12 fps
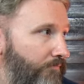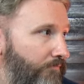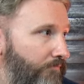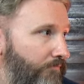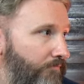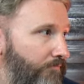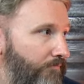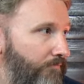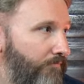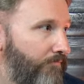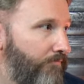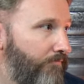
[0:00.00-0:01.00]

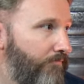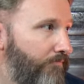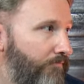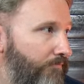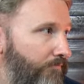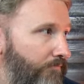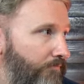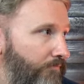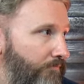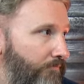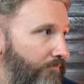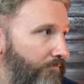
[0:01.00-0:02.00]

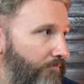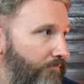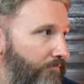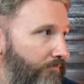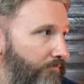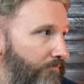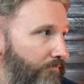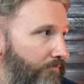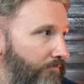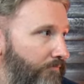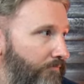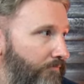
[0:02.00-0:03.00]

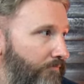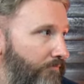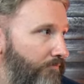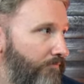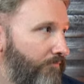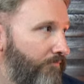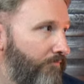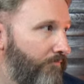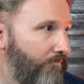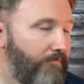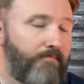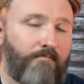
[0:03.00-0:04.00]

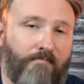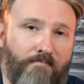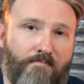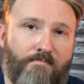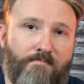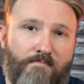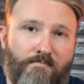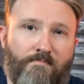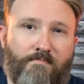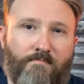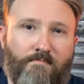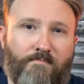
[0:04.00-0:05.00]

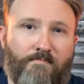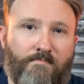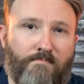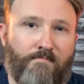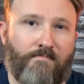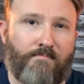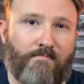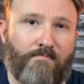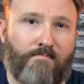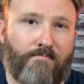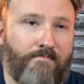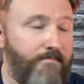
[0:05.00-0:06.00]

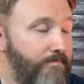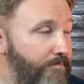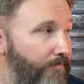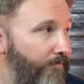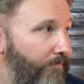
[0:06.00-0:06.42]
The person shown says nothing.